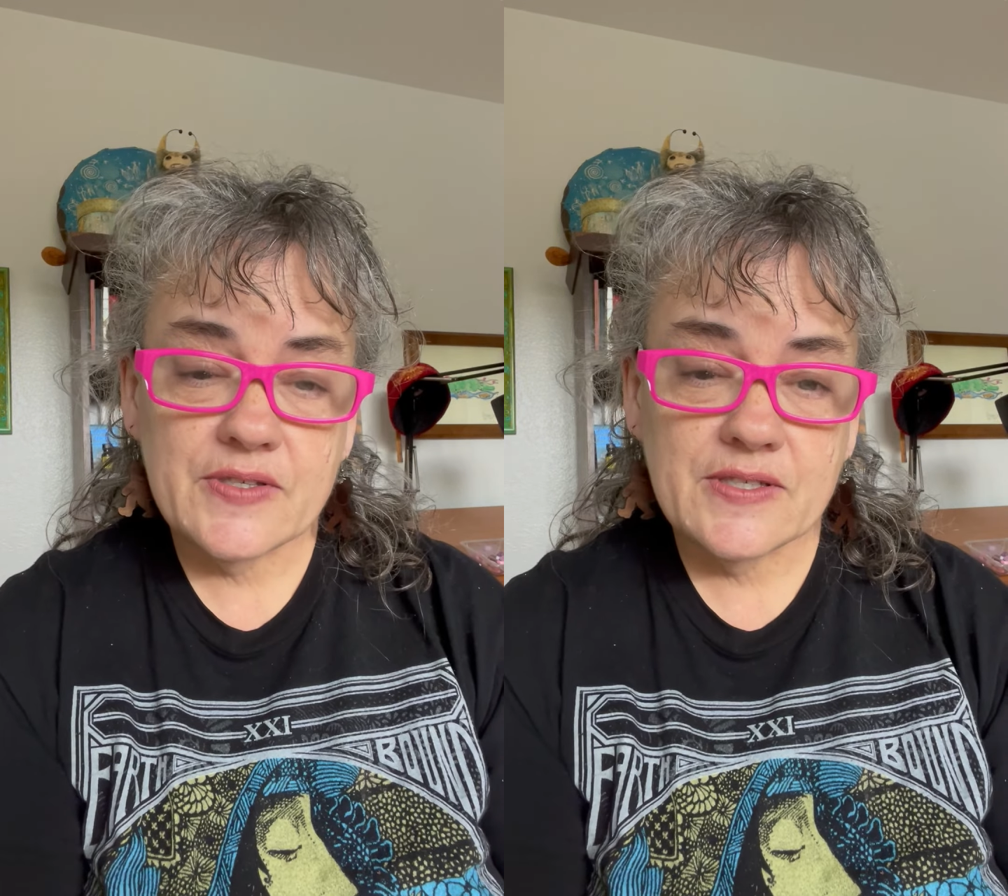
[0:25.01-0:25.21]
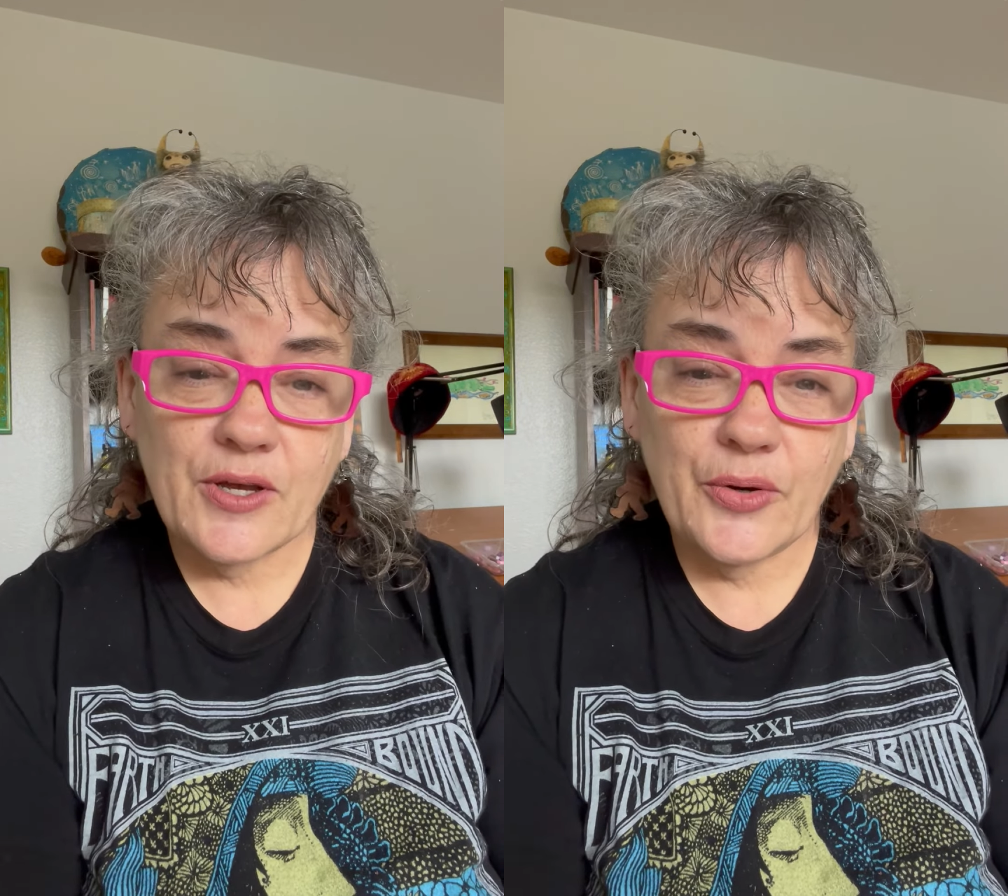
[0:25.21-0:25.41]

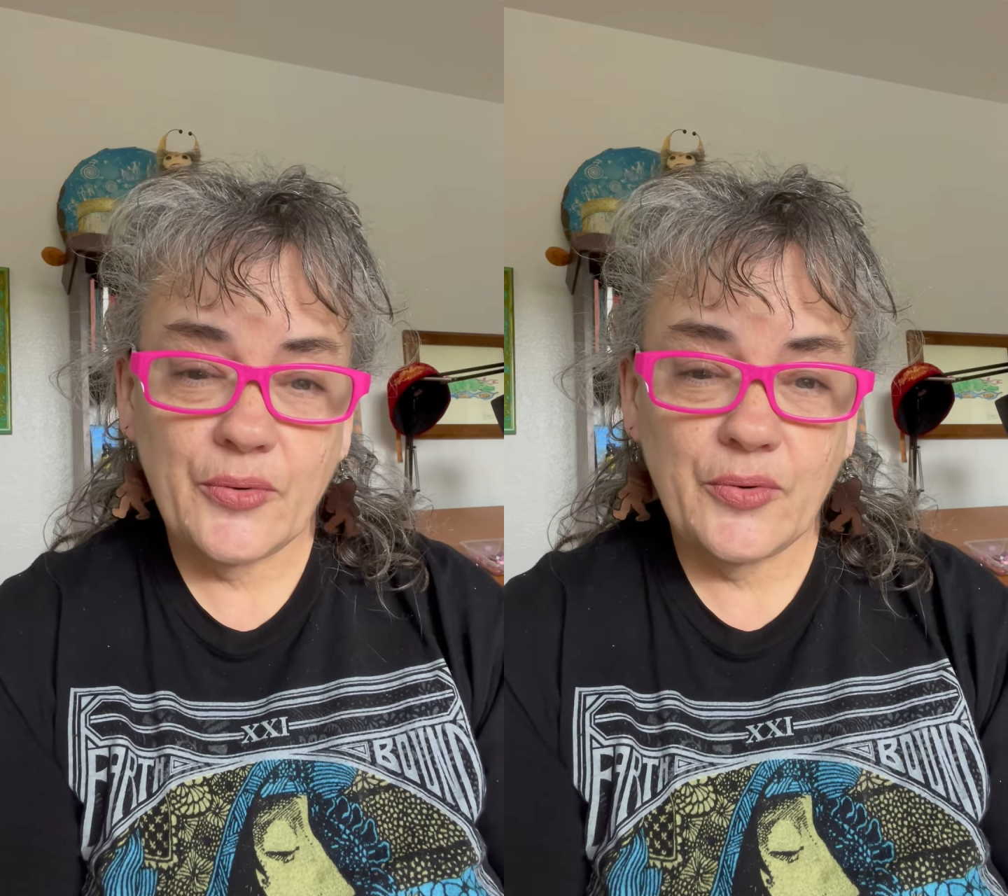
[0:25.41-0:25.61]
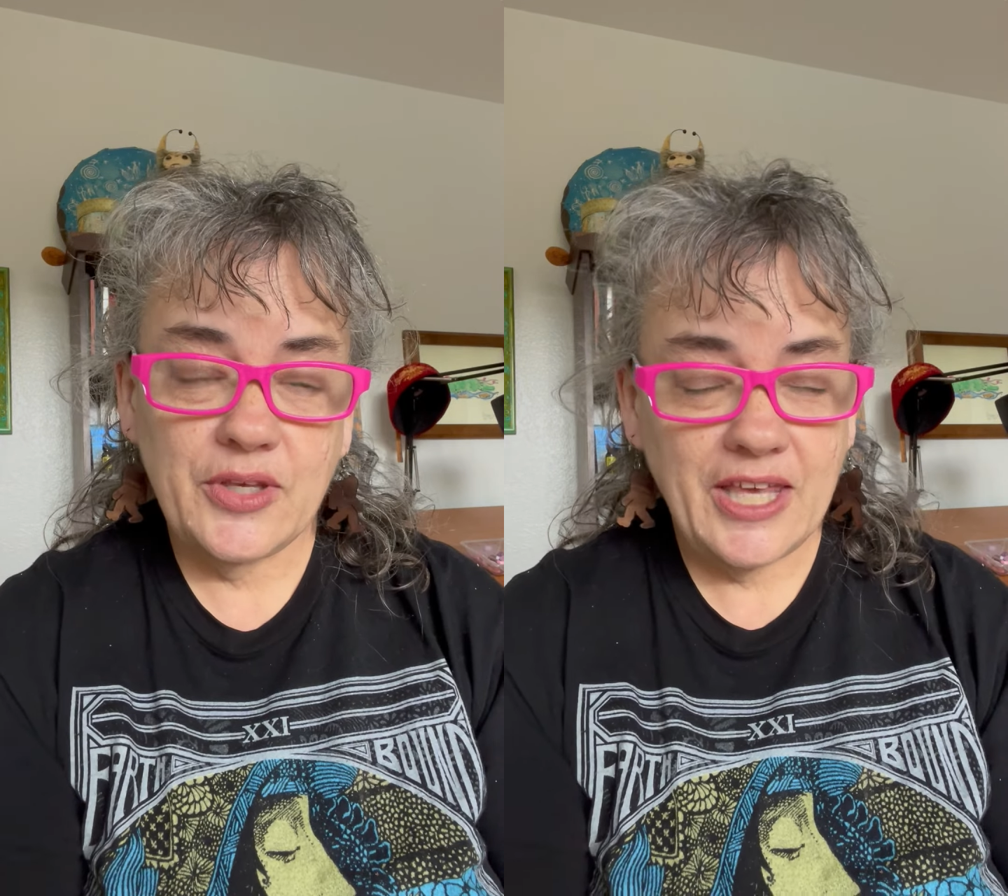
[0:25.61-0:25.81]

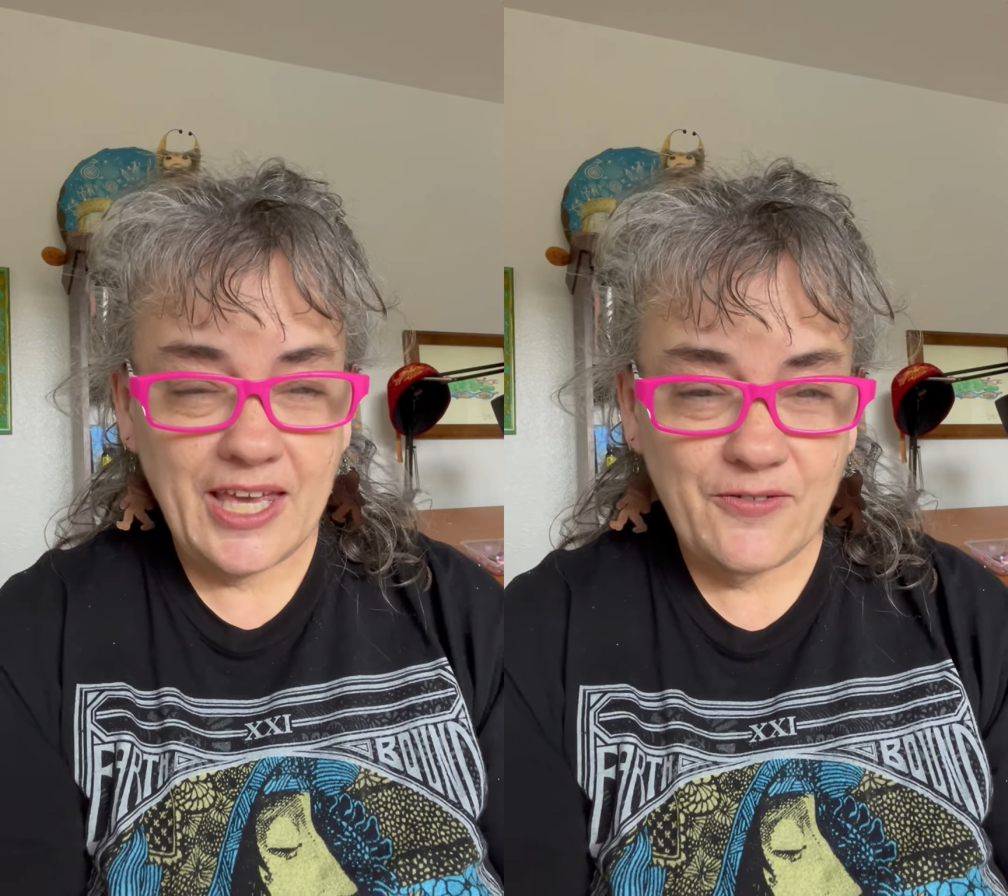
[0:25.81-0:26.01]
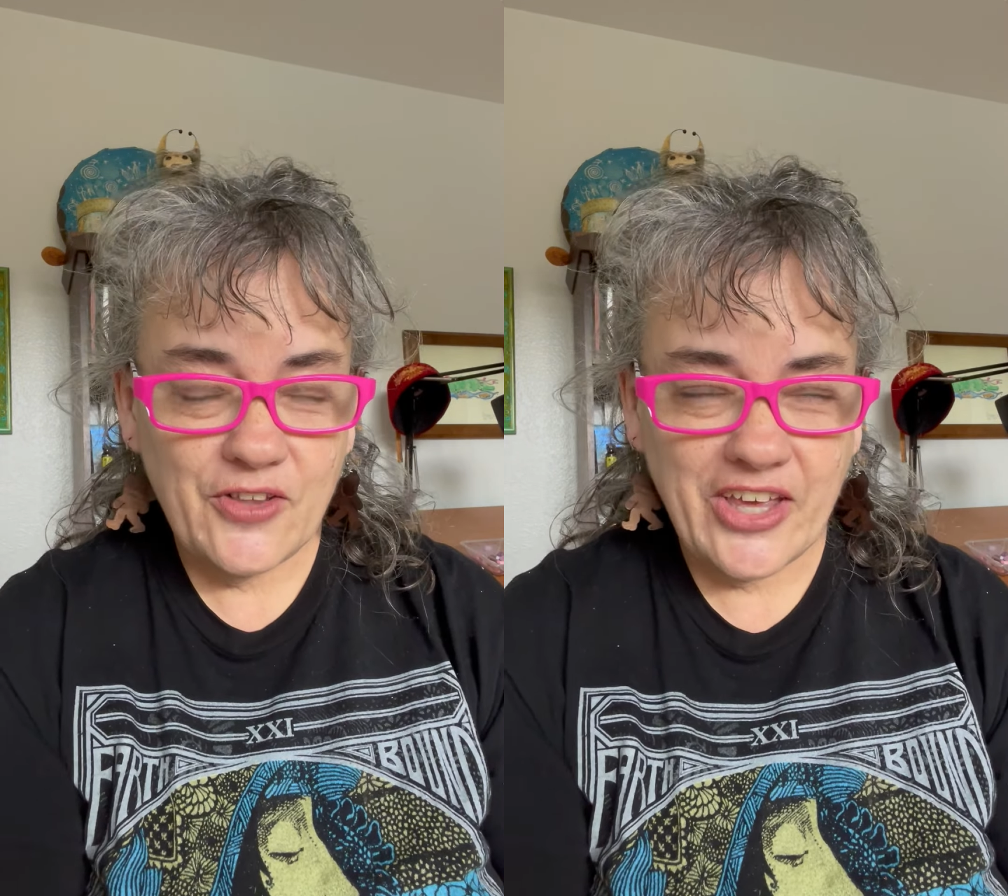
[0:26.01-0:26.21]
So,
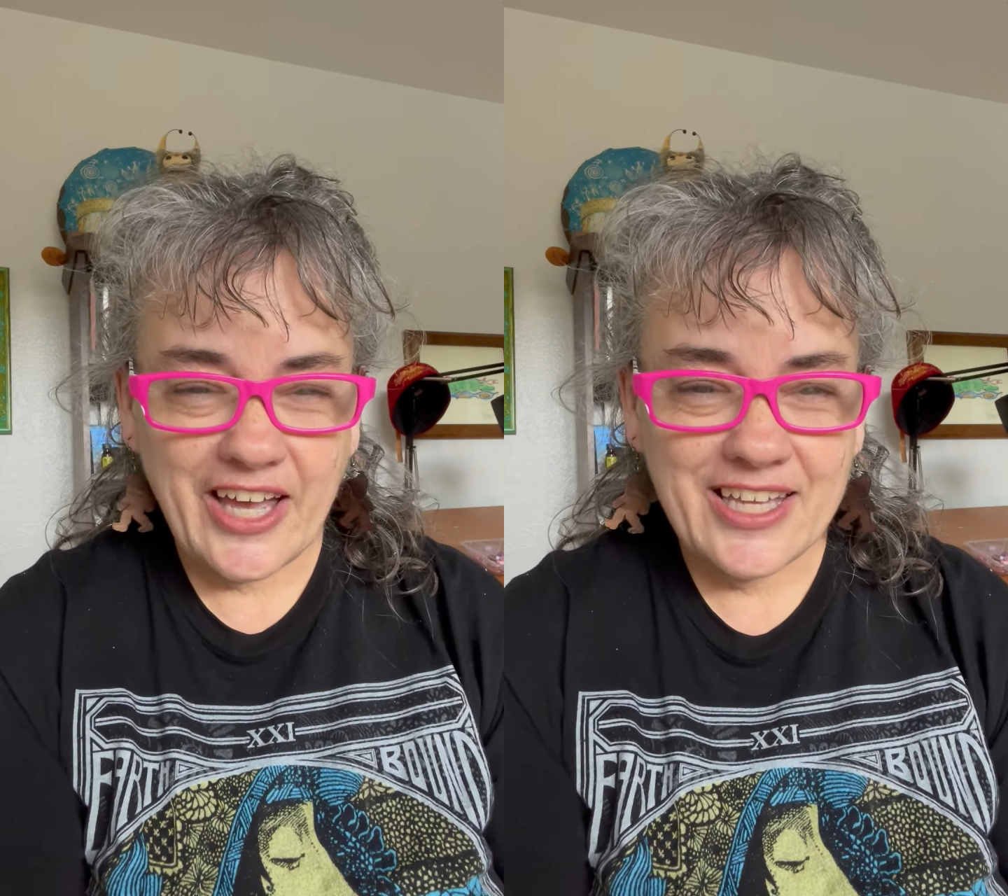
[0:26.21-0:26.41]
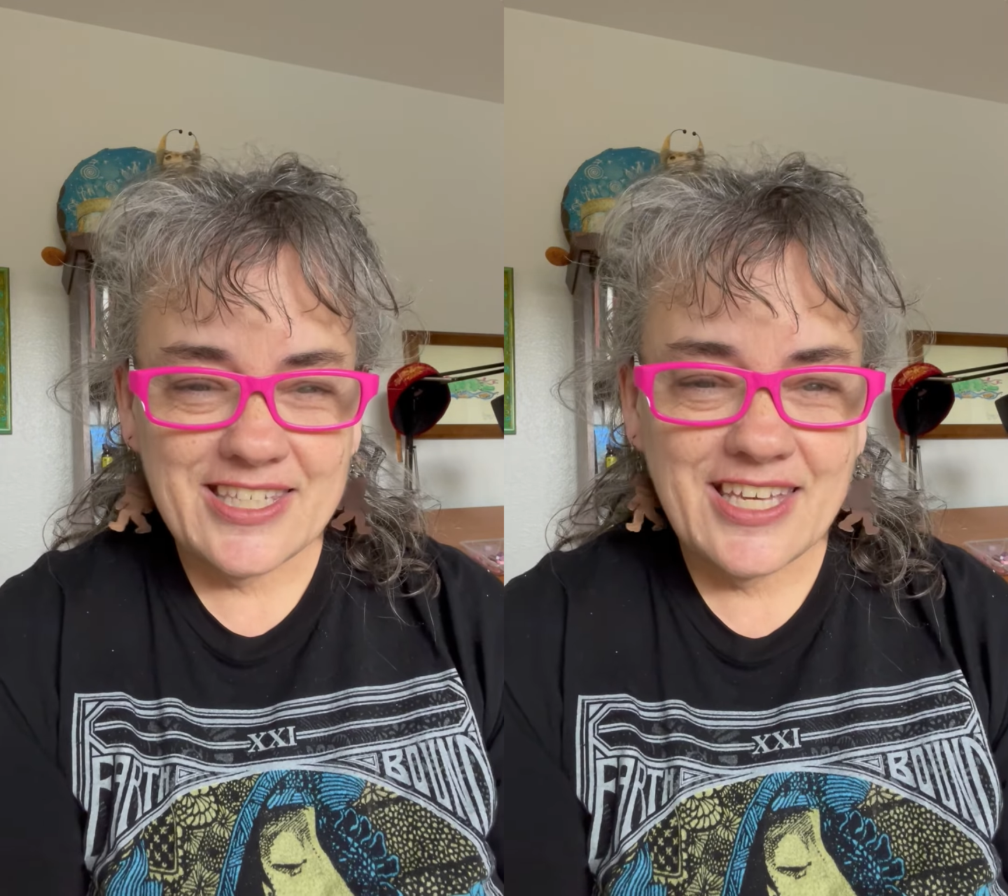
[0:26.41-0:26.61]
yay for
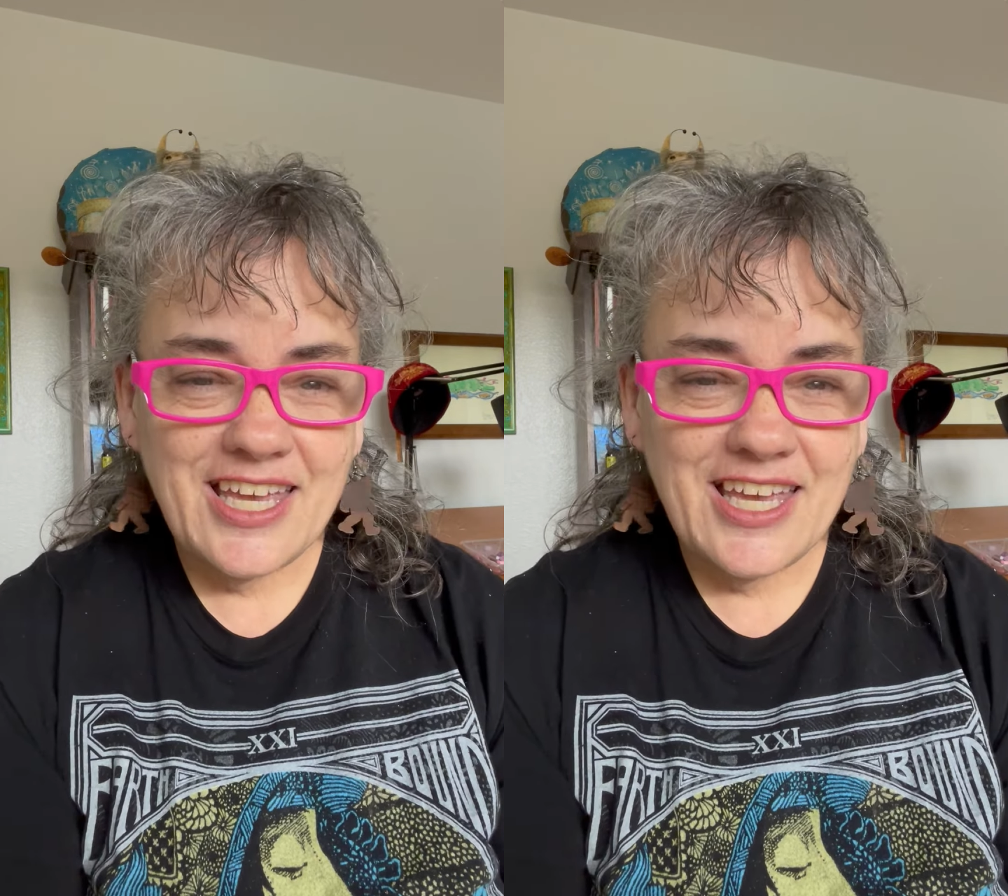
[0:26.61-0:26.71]
that.